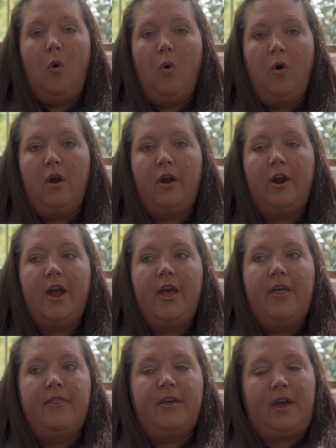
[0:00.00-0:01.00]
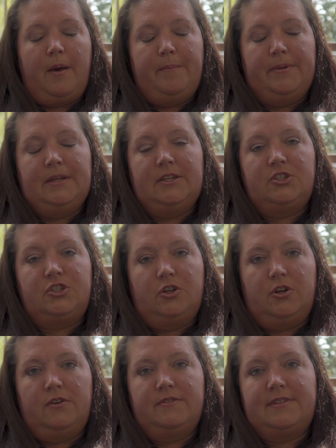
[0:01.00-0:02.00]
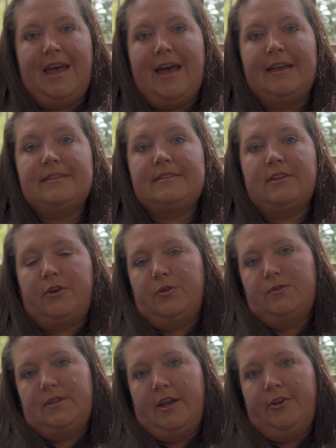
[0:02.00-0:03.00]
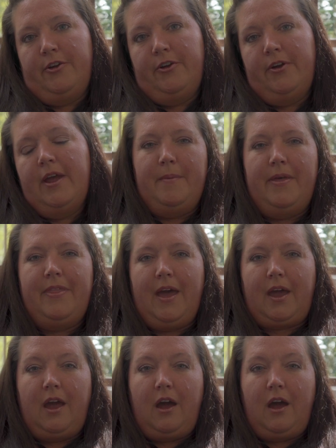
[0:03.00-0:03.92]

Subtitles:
or the company serves as the co-signer, and that can